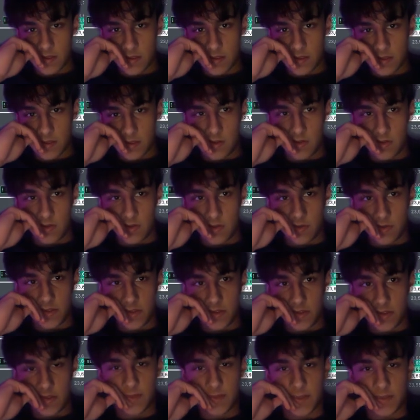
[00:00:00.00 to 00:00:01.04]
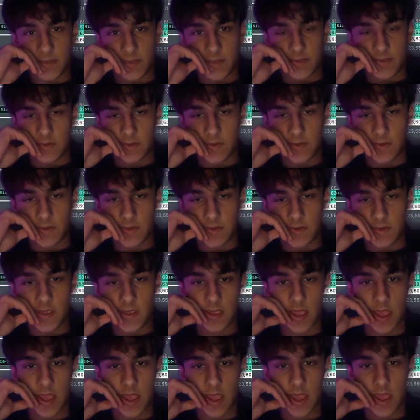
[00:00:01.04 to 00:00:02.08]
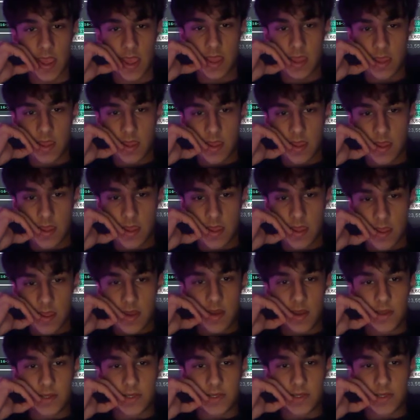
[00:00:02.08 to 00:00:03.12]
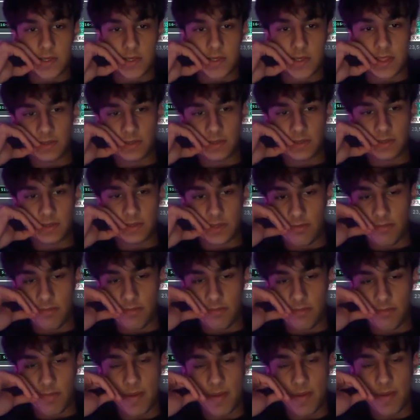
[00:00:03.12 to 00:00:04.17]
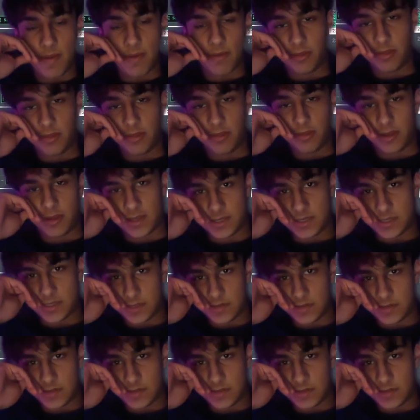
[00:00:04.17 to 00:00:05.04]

Oh shit, that's blessed, low key. Okay, that's 1,000. Maybe what we lost.